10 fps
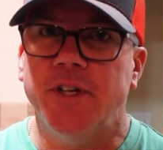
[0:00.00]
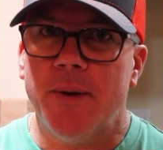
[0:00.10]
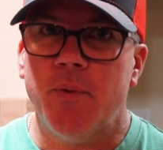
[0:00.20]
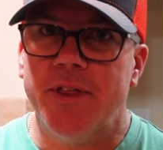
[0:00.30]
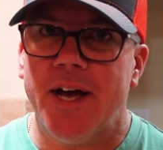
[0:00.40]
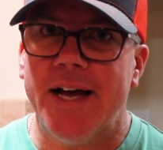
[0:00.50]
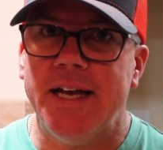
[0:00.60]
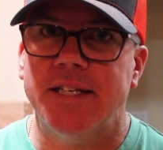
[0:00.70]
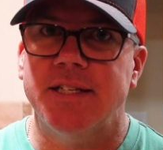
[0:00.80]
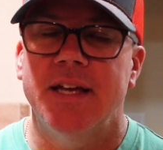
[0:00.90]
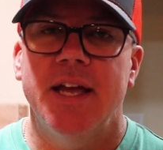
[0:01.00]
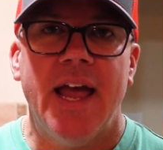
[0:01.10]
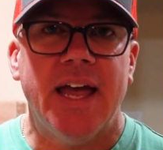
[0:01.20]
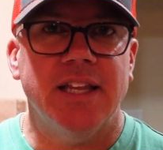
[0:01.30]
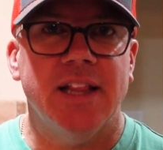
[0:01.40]
it up with ice,
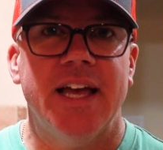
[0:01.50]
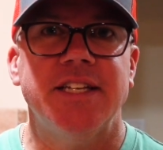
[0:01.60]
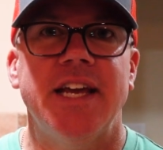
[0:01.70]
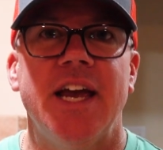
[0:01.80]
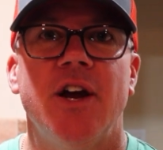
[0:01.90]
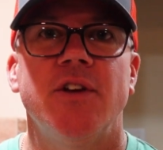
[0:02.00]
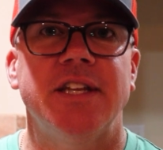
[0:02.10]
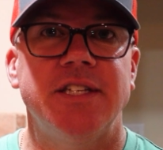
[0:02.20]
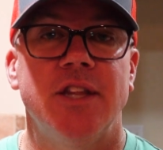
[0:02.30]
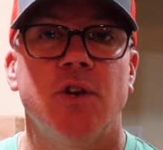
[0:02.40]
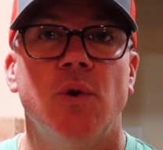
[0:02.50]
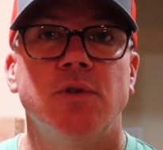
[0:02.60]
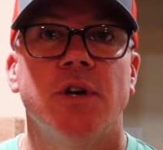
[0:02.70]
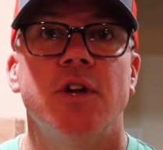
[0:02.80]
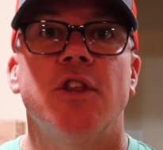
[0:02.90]
and the less air that's in the
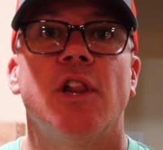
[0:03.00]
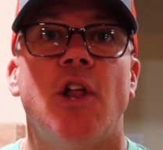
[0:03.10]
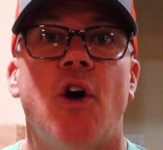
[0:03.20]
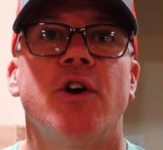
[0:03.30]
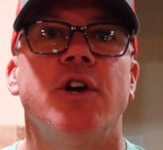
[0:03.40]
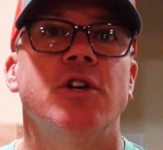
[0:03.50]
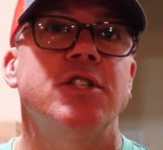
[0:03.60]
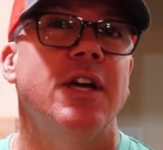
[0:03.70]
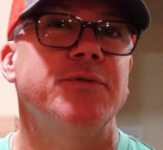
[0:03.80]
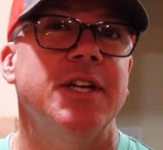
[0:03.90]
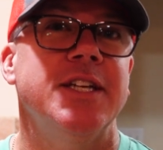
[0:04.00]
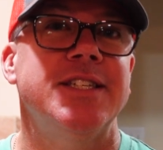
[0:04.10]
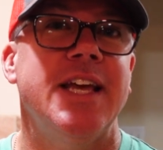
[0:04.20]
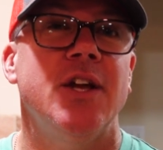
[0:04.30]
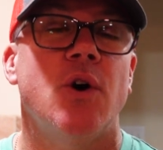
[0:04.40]
cooler, the longer your stuff's gonna
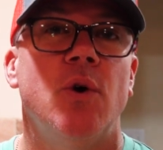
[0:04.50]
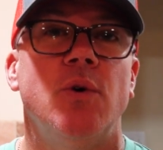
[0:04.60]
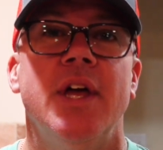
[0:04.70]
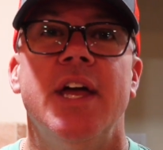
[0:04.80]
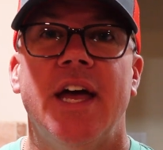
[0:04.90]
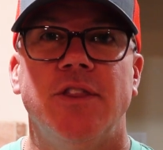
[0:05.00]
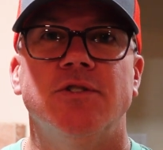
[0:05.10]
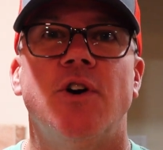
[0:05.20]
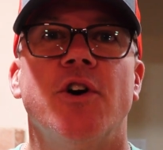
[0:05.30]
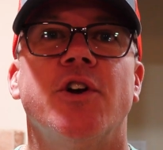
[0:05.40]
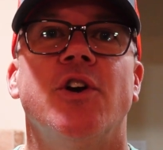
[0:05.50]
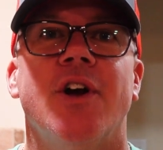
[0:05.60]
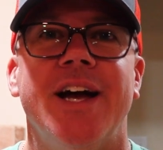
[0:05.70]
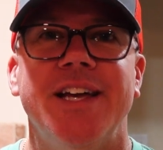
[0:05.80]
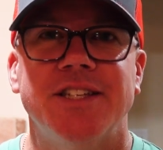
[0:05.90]
stay cold and the longer
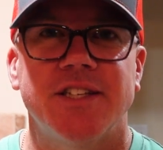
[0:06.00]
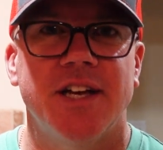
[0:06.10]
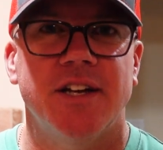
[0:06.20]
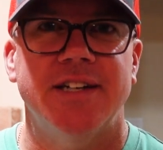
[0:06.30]
your ice is gonna